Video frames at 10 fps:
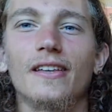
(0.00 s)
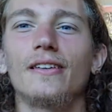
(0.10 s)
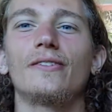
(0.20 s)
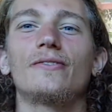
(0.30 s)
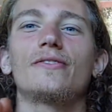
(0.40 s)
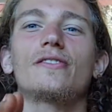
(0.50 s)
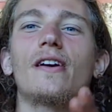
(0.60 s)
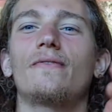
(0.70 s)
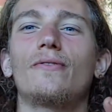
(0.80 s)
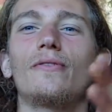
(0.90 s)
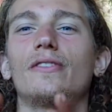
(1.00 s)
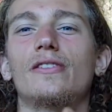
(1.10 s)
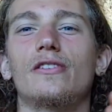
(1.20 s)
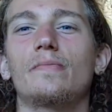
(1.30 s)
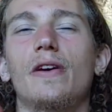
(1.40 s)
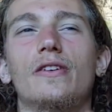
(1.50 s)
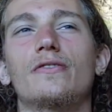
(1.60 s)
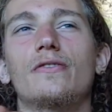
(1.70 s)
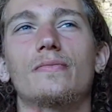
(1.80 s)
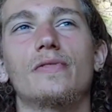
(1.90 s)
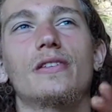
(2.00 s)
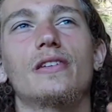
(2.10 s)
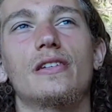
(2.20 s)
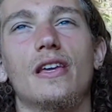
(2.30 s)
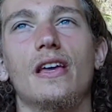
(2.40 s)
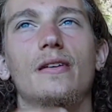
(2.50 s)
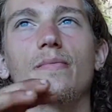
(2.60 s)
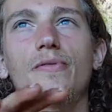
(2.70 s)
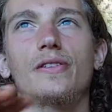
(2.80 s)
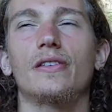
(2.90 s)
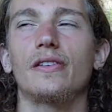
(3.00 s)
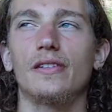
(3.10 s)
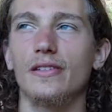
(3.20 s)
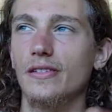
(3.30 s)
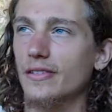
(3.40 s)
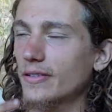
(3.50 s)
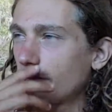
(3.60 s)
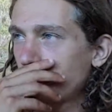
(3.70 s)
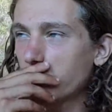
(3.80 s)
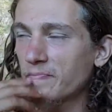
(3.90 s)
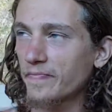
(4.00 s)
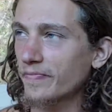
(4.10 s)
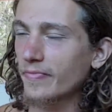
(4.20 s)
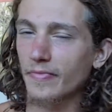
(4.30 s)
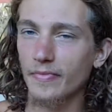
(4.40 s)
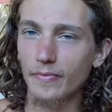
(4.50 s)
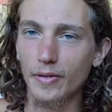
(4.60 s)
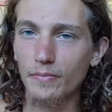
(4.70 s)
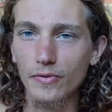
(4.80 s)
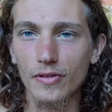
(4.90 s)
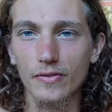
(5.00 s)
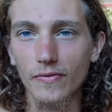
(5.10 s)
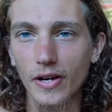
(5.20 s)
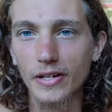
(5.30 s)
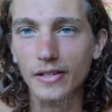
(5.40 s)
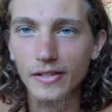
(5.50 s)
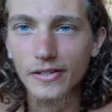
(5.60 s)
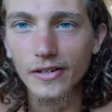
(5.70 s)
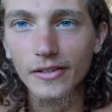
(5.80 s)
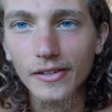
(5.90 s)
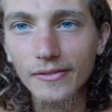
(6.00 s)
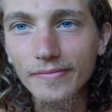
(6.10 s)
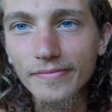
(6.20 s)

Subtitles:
and you just have all these spectrums and these camps and these people just fighting each other.